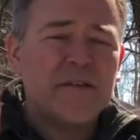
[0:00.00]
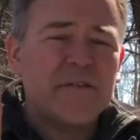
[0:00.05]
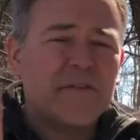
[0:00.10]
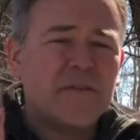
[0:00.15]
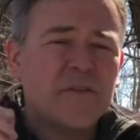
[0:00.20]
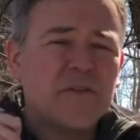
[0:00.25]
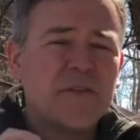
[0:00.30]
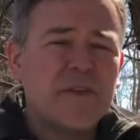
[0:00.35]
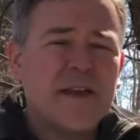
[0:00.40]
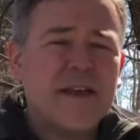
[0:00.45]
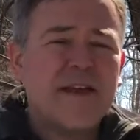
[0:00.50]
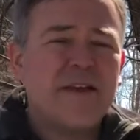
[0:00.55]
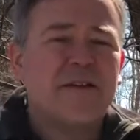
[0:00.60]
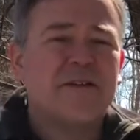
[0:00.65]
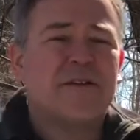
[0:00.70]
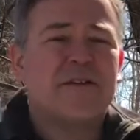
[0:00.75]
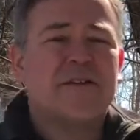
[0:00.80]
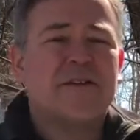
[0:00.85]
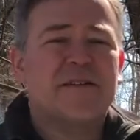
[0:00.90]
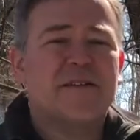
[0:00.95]
for
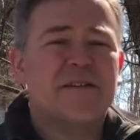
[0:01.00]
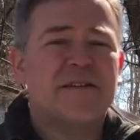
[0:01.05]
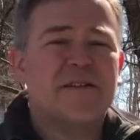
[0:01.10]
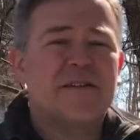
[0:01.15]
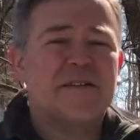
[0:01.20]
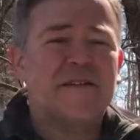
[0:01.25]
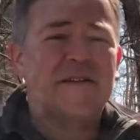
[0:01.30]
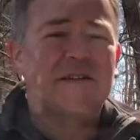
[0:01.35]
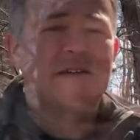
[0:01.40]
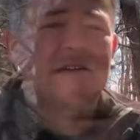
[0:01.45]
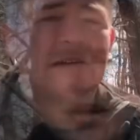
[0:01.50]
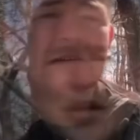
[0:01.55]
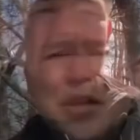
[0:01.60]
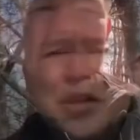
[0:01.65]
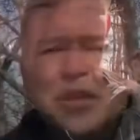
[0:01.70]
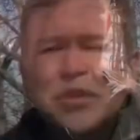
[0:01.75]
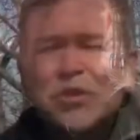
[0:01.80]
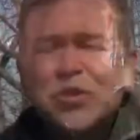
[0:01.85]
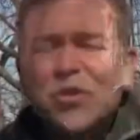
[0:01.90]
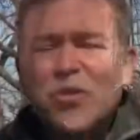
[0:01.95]
later?
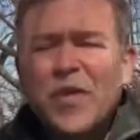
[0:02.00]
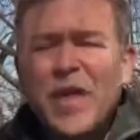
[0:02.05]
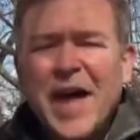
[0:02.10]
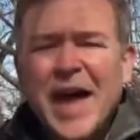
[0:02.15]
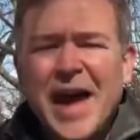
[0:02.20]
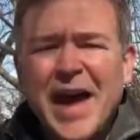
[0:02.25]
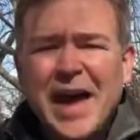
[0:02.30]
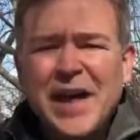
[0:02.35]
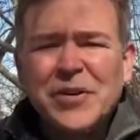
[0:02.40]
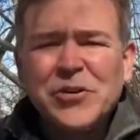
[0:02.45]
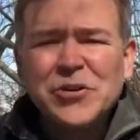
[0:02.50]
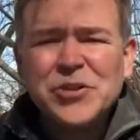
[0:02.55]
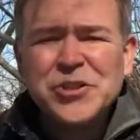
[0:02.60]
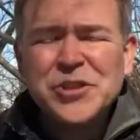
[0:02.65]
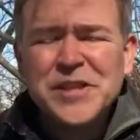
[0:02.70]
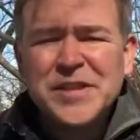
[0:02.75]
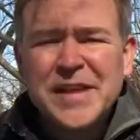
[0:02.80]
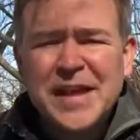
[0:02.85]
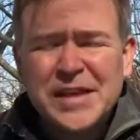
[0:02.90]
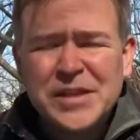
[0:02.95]
So the
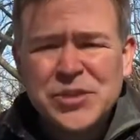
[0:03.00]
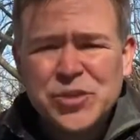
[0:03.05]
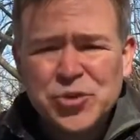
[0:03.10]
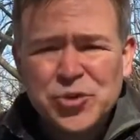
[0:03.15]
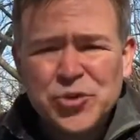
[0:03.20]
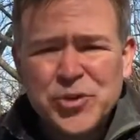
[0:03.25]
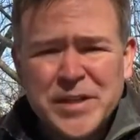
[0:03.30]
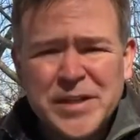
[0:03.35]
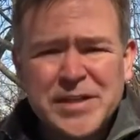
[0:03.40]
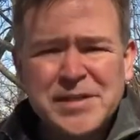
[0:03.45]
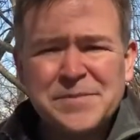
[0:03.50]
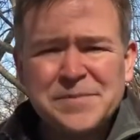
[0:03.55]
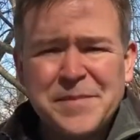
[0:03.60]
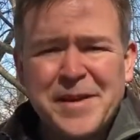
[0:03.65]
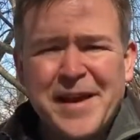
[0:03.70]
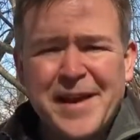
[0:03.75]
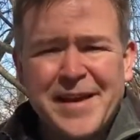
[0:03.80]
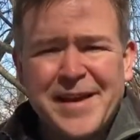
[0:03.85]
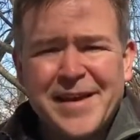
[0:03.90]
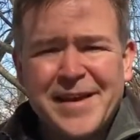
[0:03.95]
energy that trees
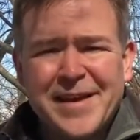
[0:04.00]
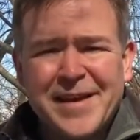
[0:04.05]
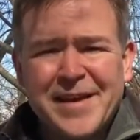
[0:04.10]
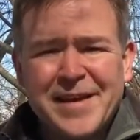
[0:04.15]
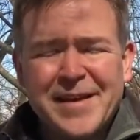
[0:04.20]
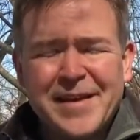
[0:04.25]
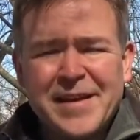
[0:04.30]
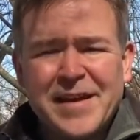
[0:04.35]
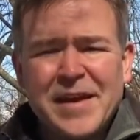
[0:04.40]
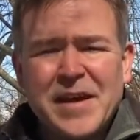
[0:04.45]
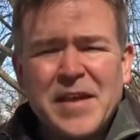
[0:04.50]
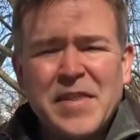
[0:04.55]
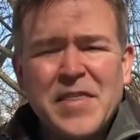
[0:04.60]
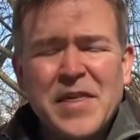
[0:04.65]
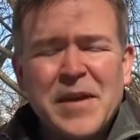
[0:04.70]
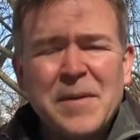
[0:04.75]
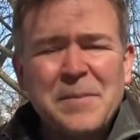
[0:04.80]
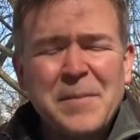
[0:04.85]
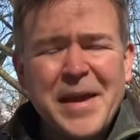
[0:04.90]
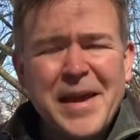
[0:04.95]
make,
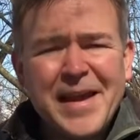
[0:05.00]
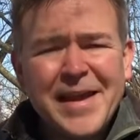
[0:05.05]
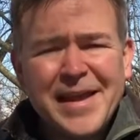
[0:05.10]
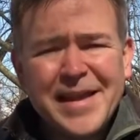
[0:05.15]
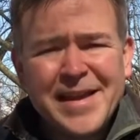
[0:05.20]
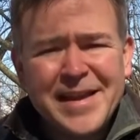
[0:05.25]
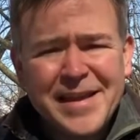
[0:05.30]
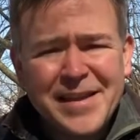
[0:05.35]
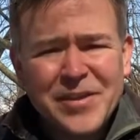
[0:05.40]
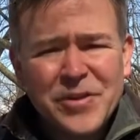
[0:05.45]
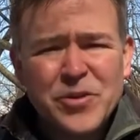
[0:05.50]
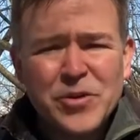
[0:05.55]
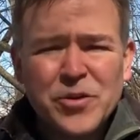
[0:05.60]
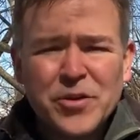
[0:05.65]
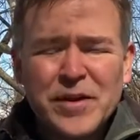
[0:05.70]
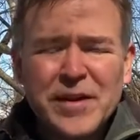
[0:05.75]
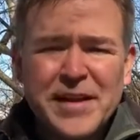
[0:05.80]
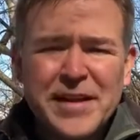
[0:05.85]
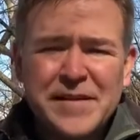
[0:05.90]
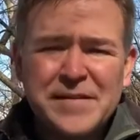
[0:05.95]
they make it in their
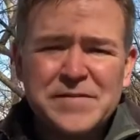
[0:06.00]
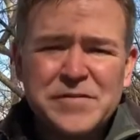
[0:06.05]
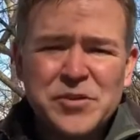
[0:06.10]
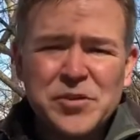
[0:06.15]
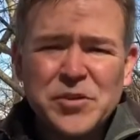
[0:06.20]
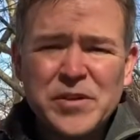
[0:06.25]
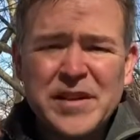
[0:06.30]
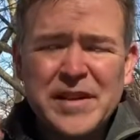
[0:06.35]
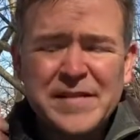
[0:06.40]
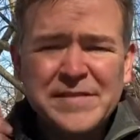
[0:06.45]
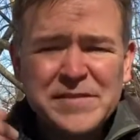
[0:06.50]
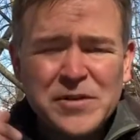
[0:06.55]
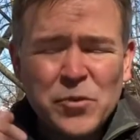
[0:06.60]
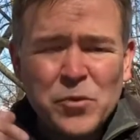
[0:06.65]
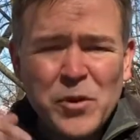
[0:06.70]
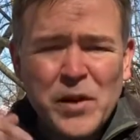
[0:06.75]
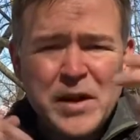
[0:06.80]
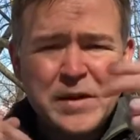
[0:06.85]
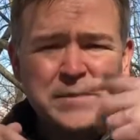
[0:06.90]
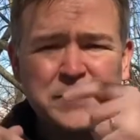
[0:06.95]
leaves. Their leaves are
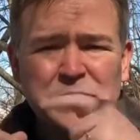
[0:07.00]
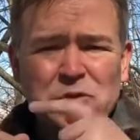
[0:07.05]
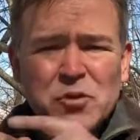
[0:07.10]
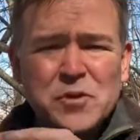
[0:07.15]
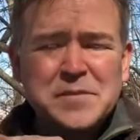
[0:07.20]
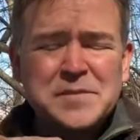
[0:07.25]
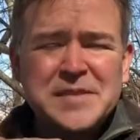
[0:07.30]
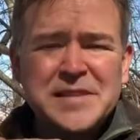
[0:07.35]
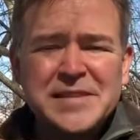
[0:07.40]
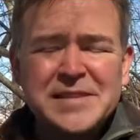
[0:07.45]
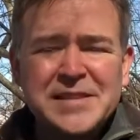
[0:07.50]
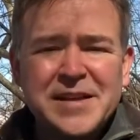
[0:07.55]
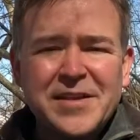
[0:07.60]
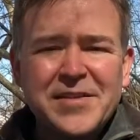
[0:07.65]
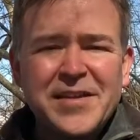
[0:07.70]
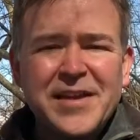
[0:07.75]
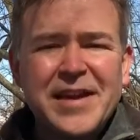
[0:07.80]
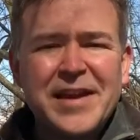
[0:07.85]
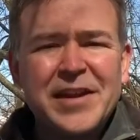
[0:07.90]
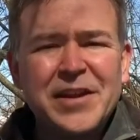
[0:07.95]
what absorbs the
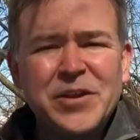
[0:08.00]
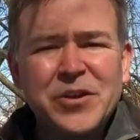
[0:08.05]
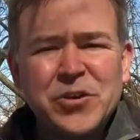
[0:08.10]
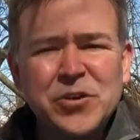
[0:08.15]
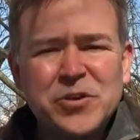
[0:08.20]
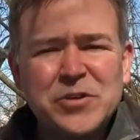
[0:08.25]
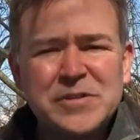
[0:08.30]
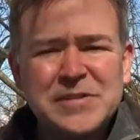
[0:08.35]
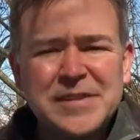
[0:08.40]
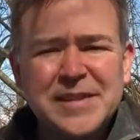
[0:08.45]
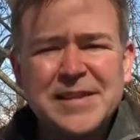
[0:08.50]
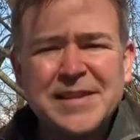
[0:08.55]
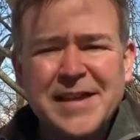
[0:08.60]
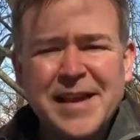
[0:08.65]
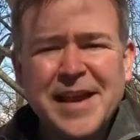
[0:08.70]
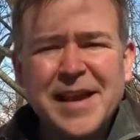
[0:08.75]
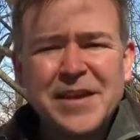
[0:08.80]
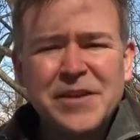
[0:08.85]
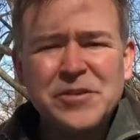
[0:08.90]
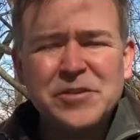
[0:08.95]
sunlight and turns it into
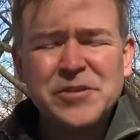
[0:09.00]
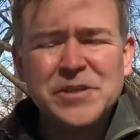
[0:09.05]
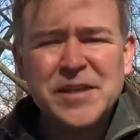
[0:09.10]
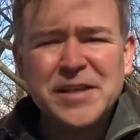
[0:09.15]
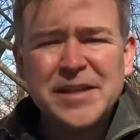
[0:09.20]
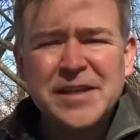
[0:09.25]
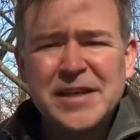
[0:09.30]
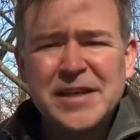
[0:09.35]
energy.